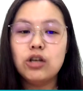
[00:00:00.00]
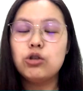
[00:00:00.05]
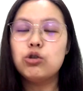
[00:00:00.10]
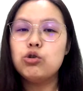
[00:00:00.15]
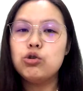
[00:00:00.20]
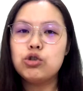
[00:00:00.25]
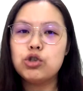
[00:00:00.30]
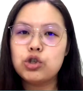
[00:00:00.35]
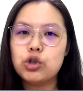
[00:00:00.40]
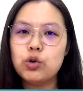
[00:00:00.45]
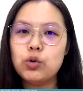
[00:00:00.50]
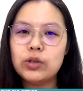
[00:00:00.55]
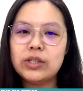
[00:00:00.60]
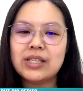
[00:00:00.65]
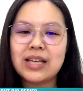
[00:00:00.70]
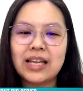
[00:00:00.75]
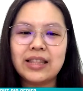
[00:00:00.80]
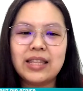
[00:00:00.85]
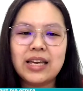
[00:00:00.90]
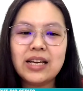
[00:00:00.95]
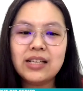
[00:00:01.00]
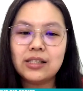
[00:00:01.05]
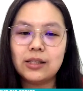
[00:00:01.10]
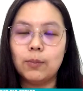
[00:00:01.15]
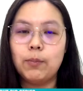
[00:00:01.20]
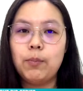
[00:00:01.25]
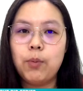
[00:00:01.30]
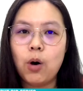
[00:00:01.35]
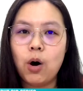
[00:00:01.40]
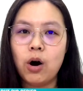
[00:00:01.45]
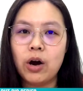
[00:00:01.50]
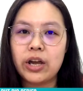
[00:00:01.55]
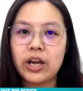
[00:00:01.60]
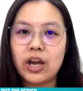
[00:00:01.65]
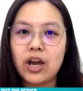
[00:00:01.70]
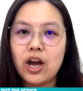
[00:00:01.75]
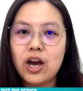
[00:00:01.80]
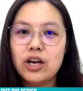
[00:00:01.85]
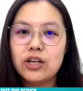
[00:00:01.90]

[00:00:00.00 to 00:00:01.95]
to choose this boy